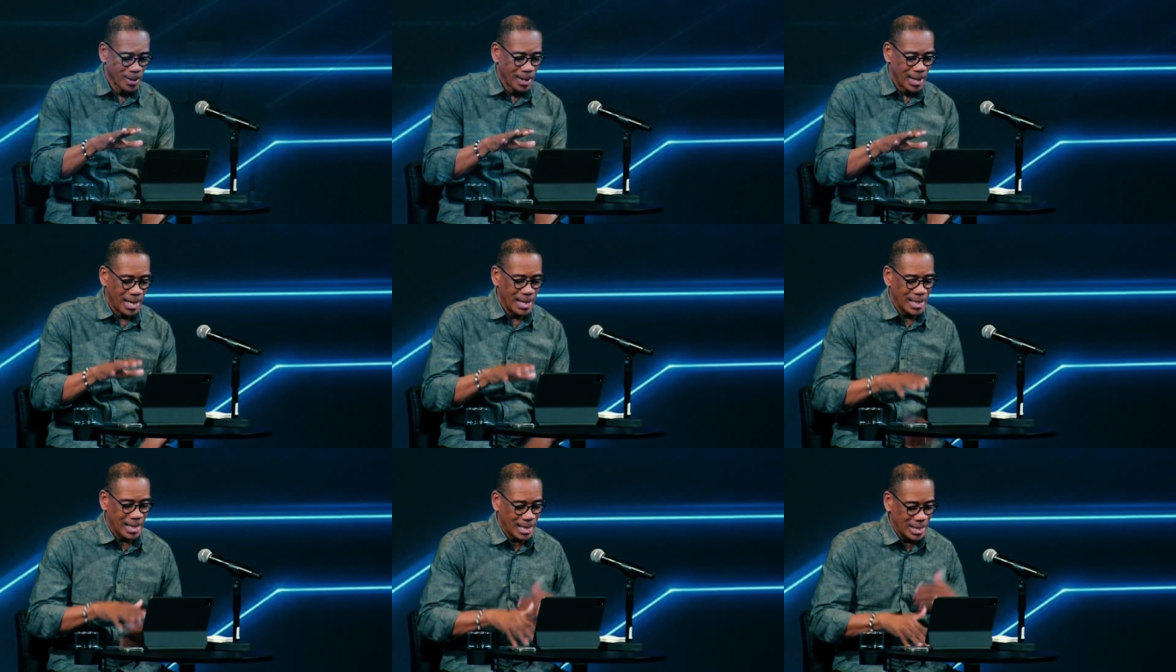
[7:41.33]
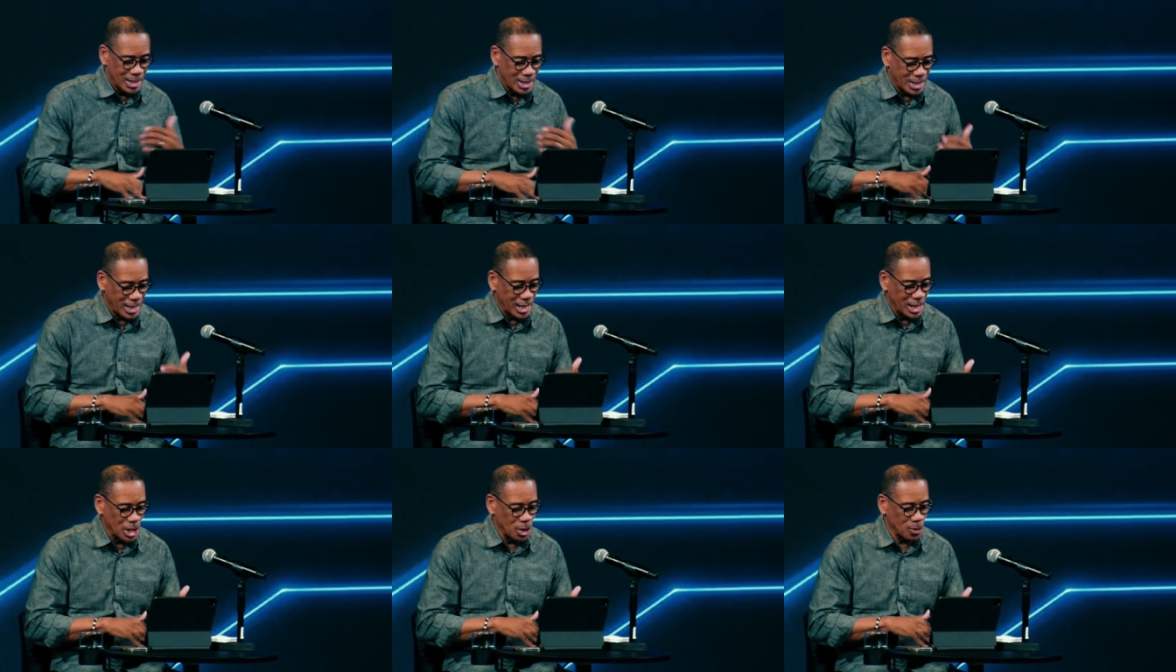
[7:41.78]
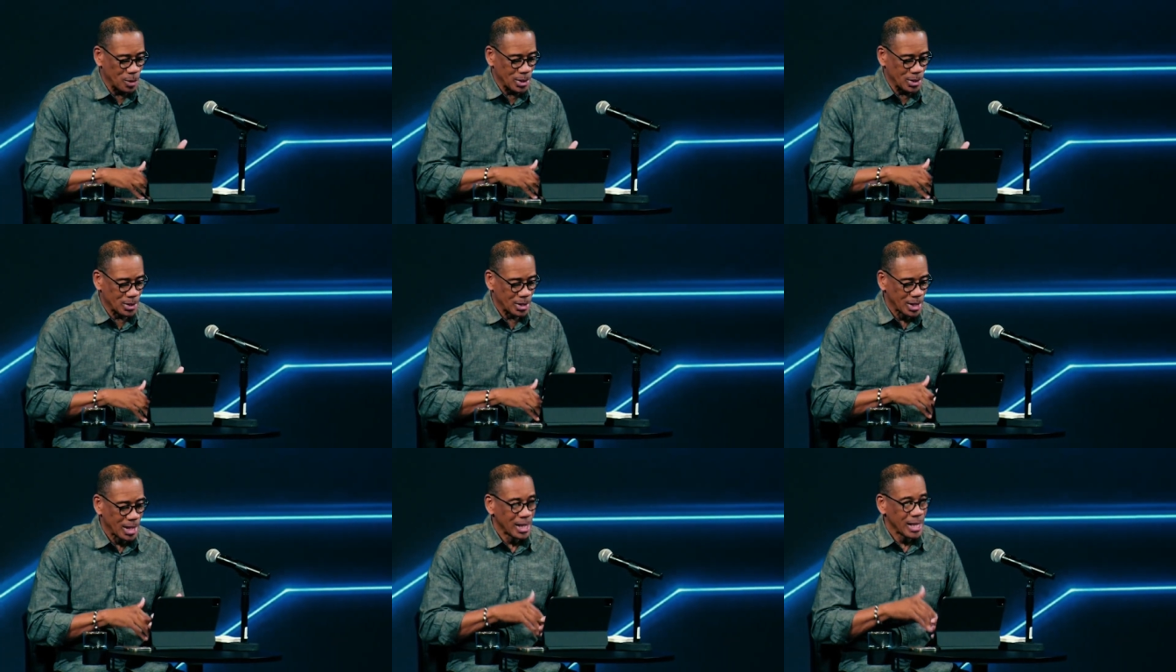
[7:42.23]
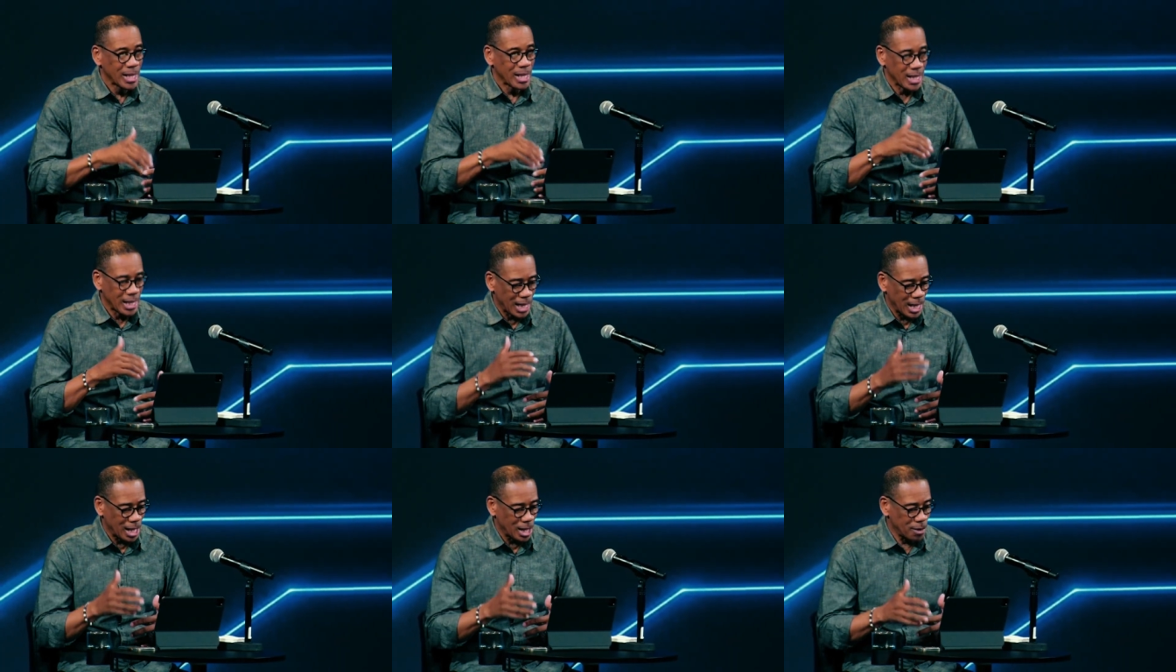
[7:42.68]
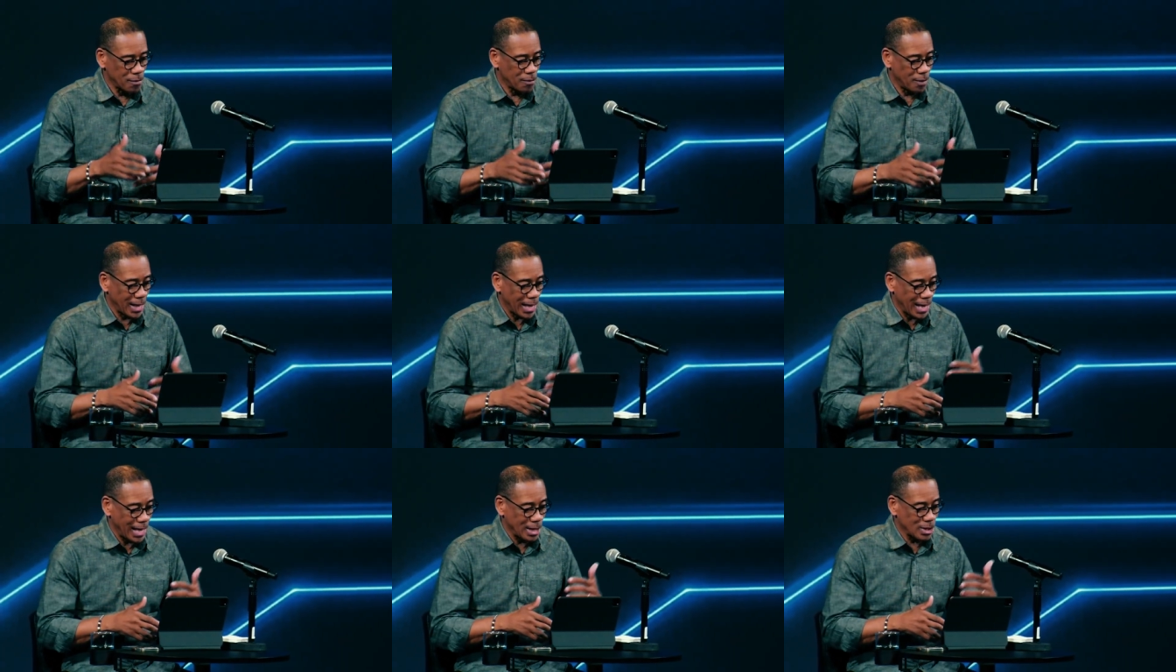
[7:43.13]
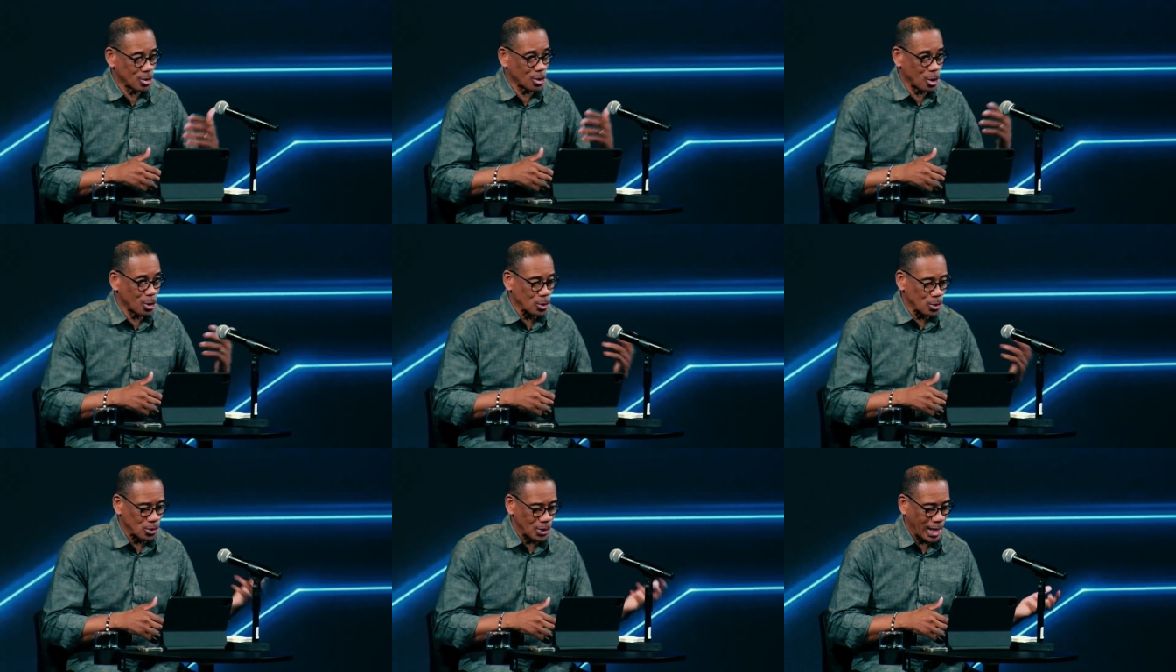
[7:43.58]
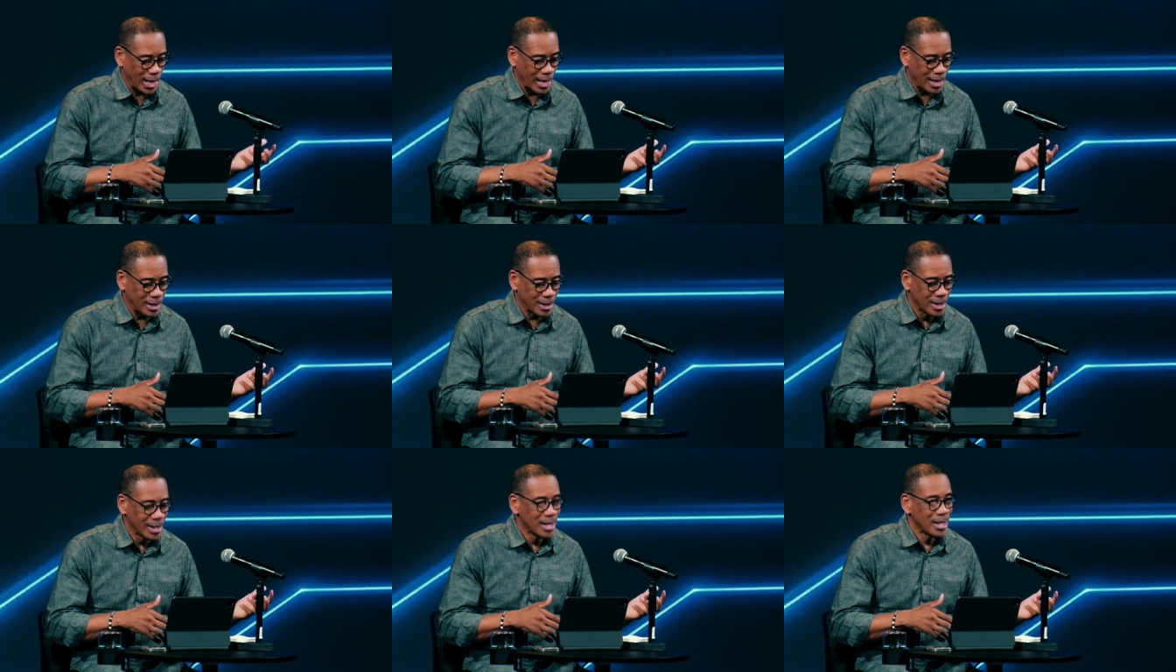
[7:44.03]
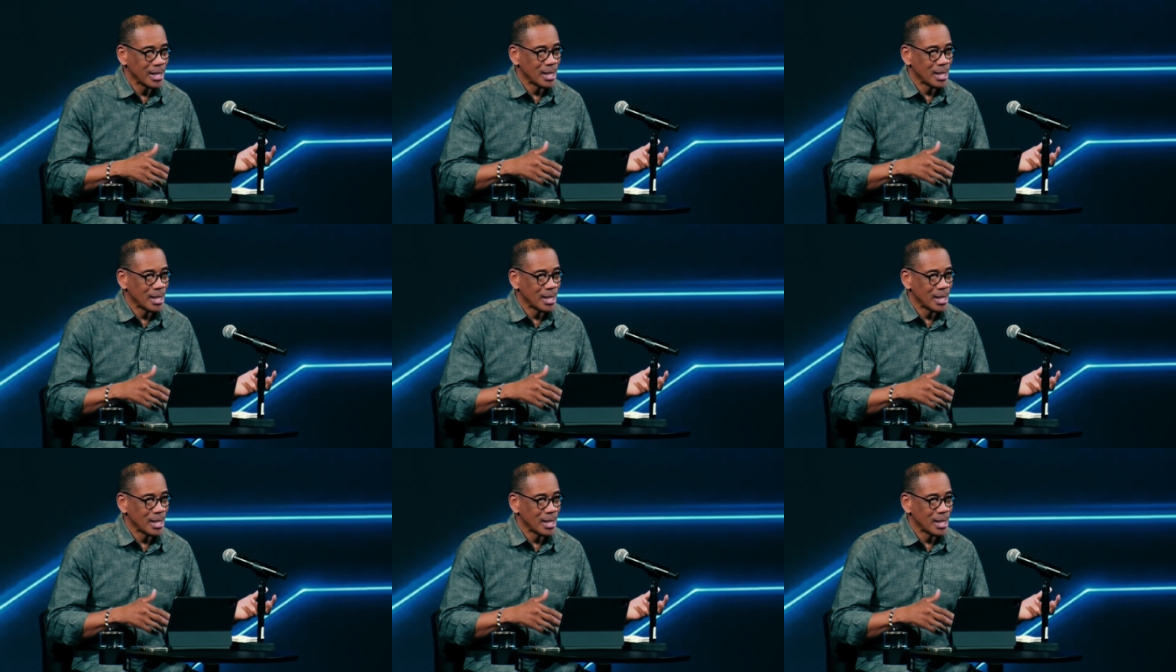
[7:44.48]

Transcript: and a continuous love as Hosea